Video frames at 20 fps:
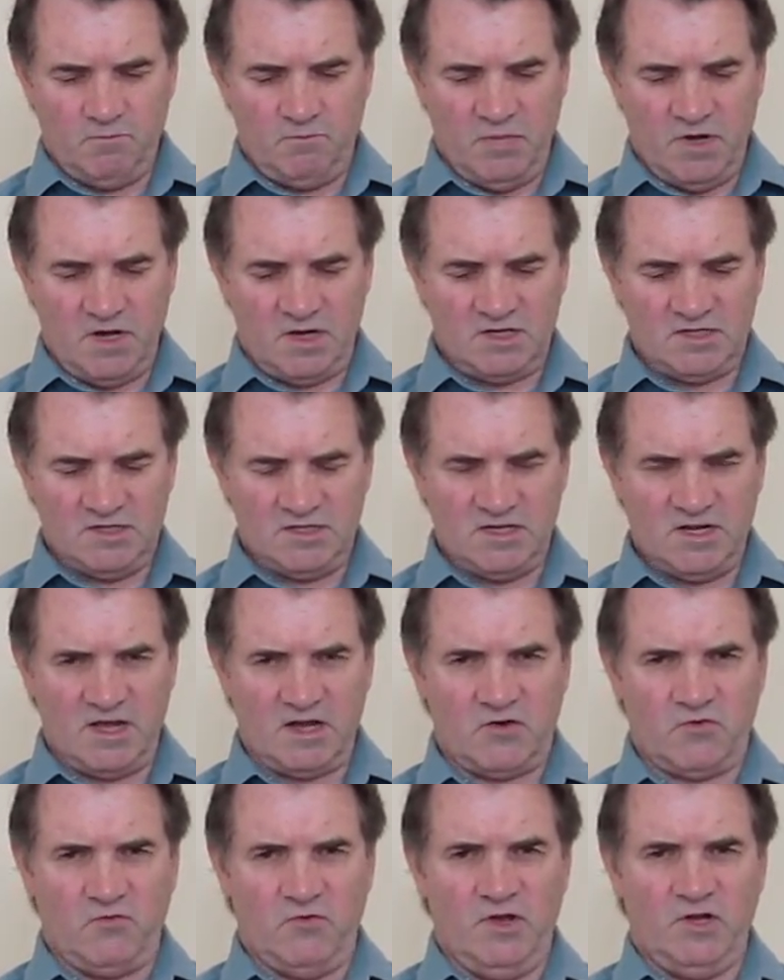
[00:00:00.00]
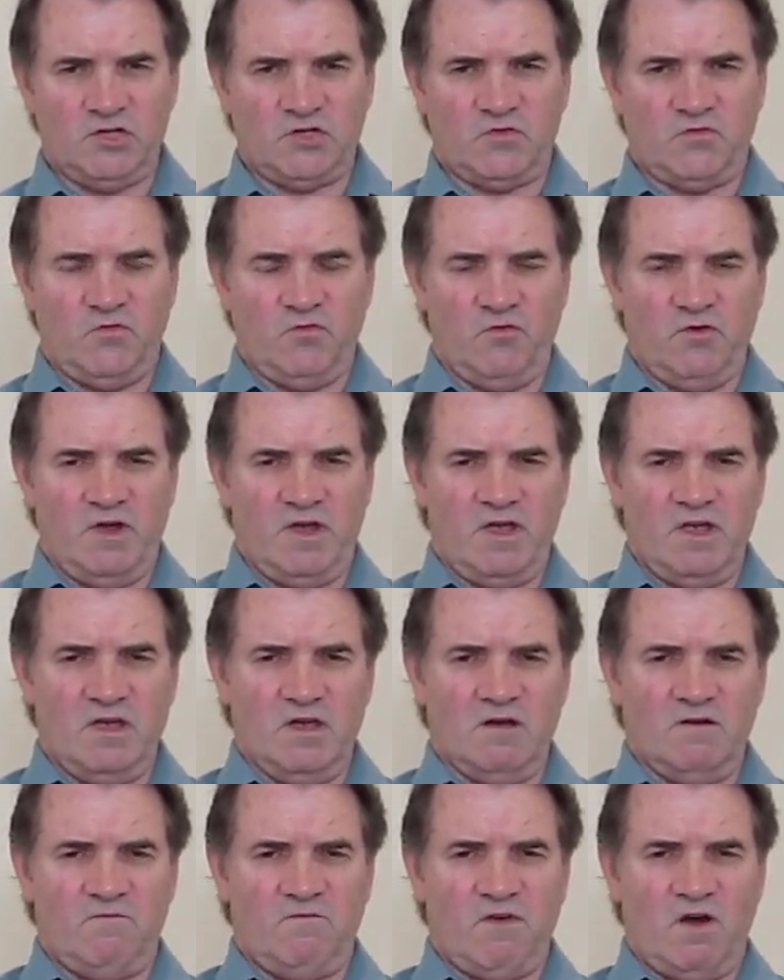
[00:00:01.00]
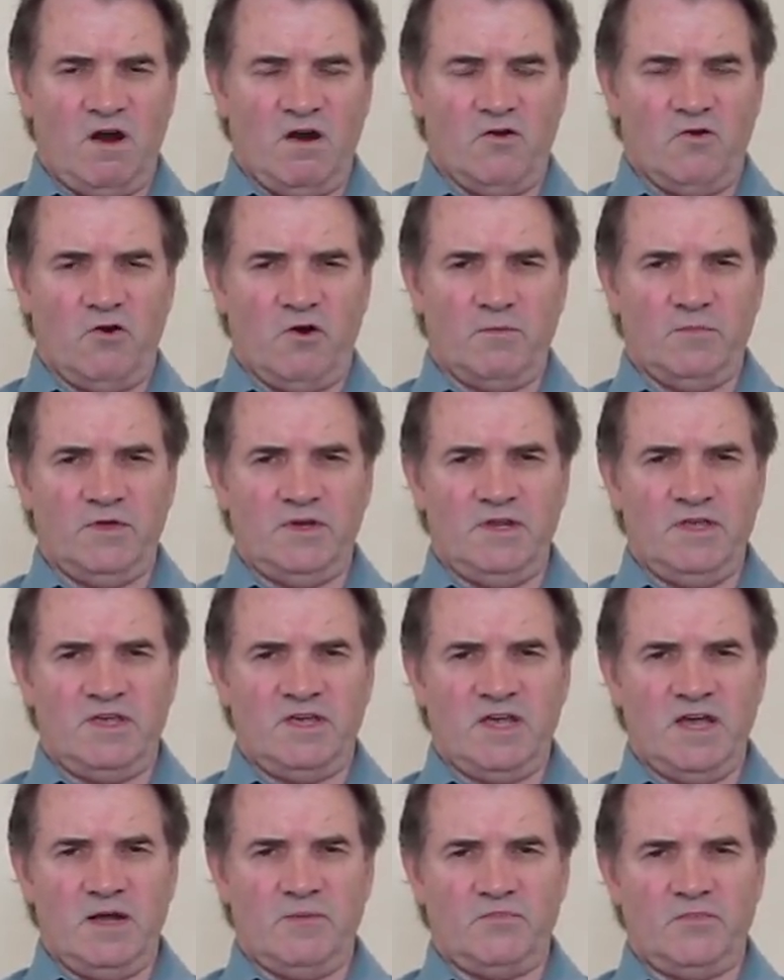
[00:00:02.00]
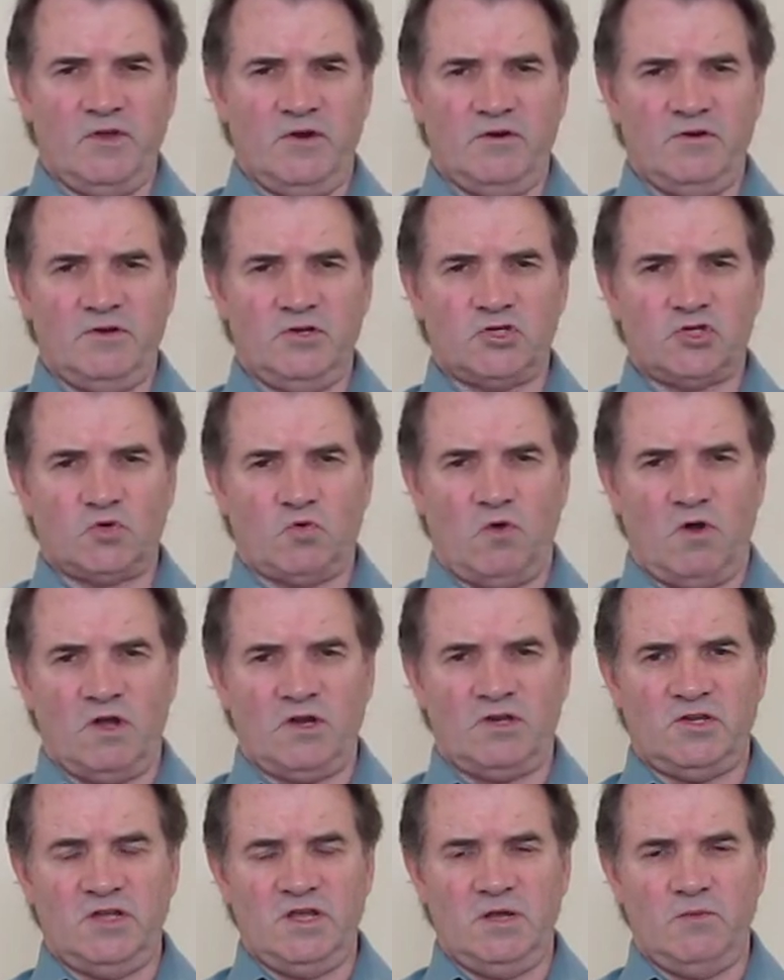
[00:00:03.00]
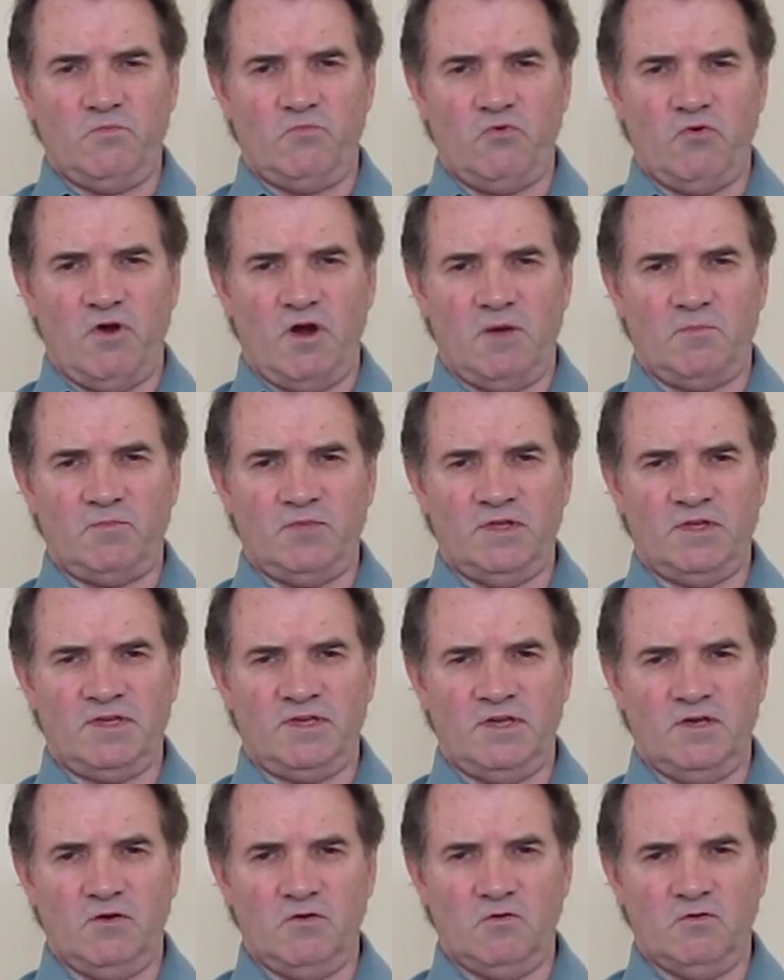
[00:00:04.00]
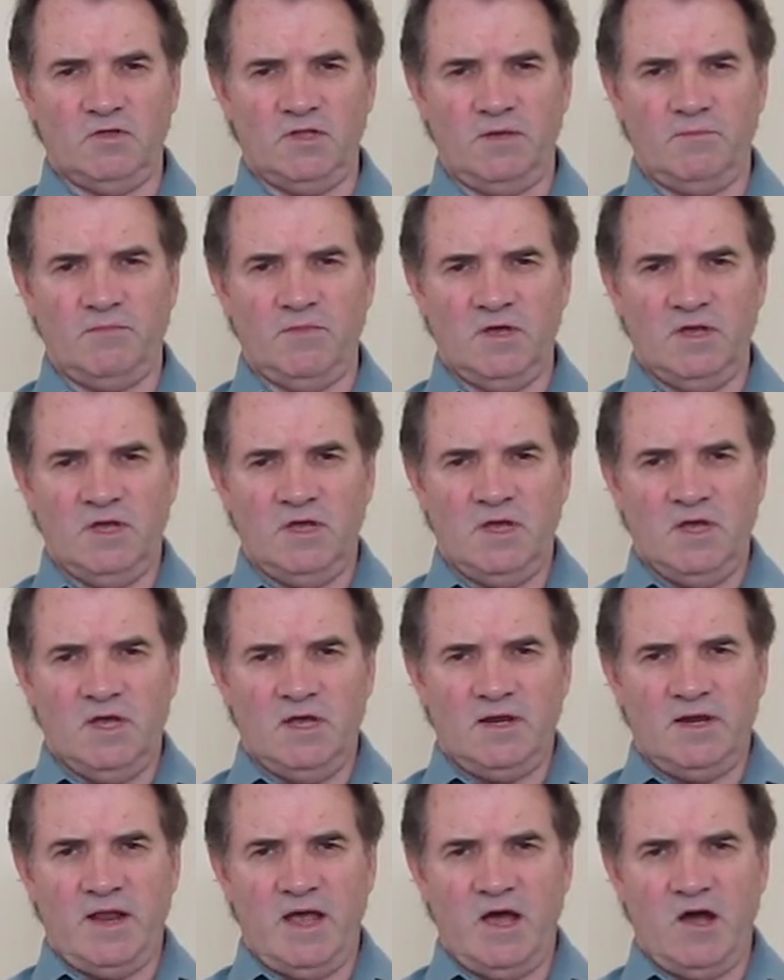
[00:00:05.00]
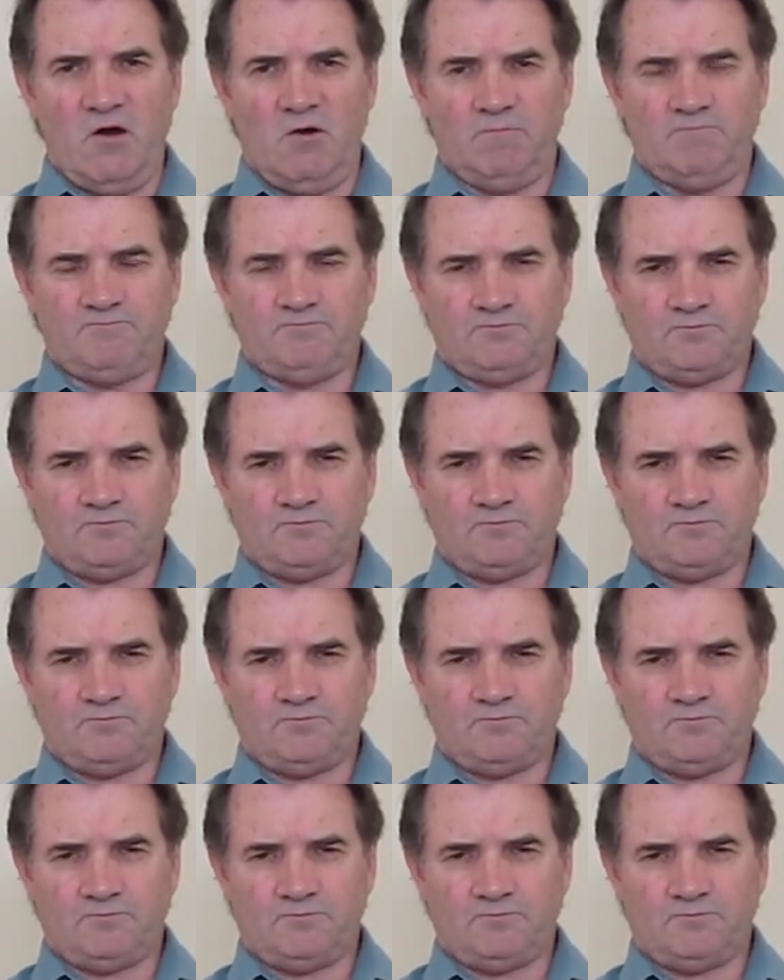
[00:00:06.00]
Buczek reached for a firearm that he kept there, and the SWAT team promptly killed him. Now,